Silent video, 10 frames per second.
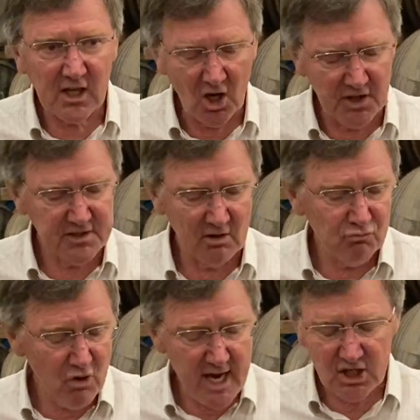got some
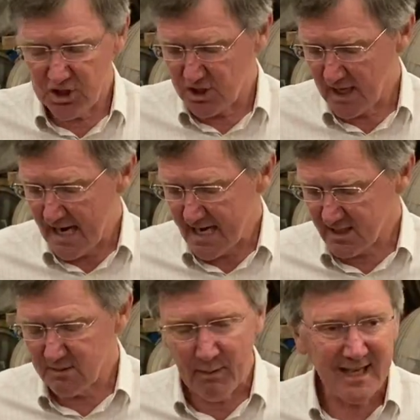rich,
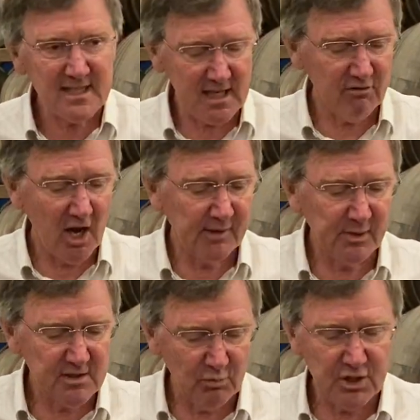spicy
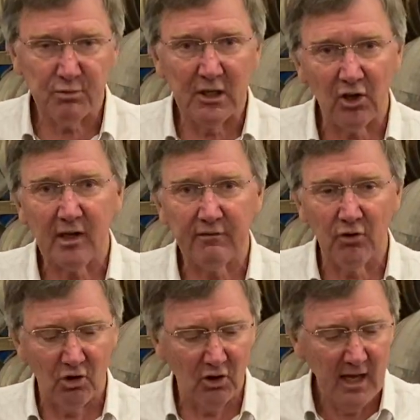aromas which we're looking
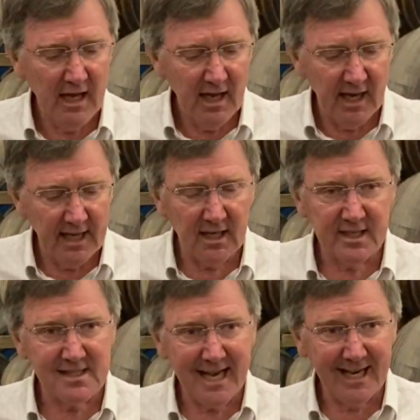for in our
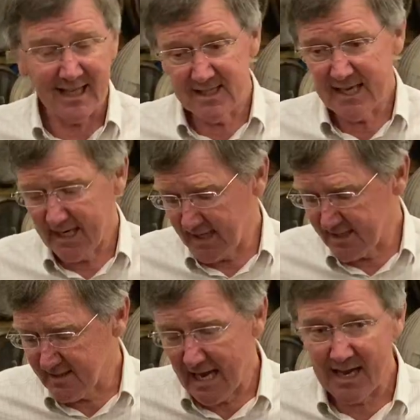Saneg. And Saneg
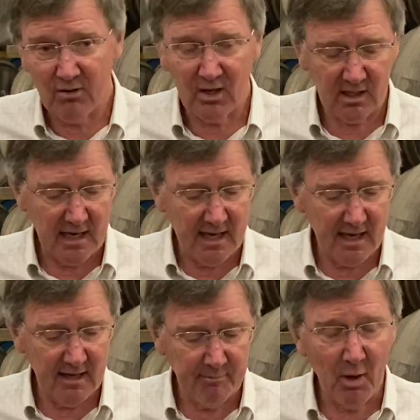is now
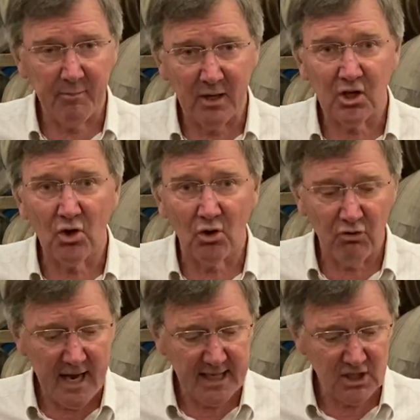a popular core
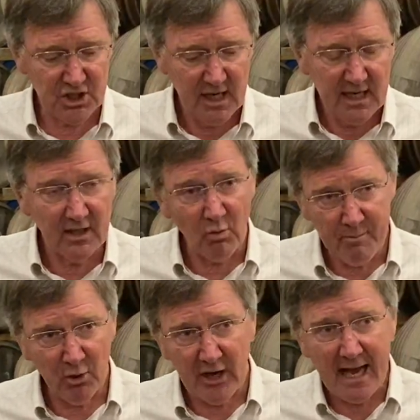range that we
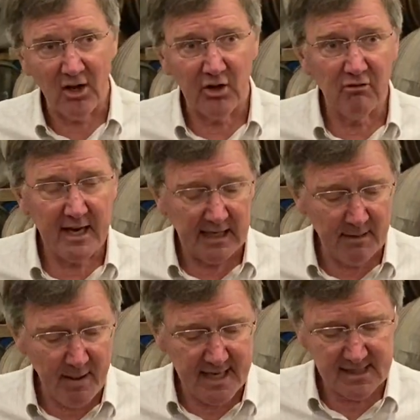put out on a regular
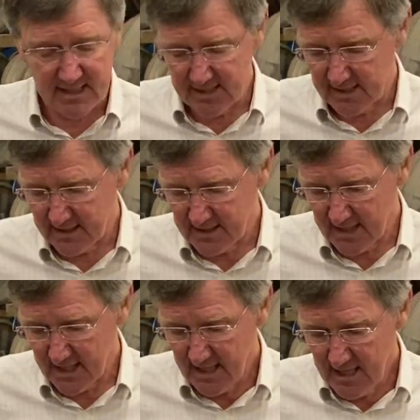basis, and
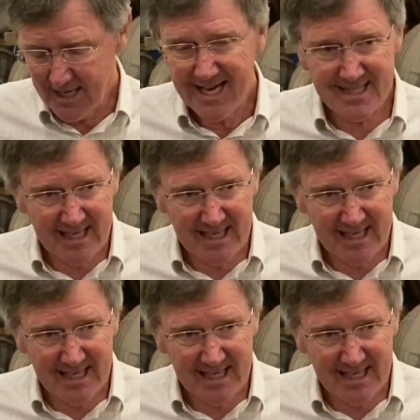it's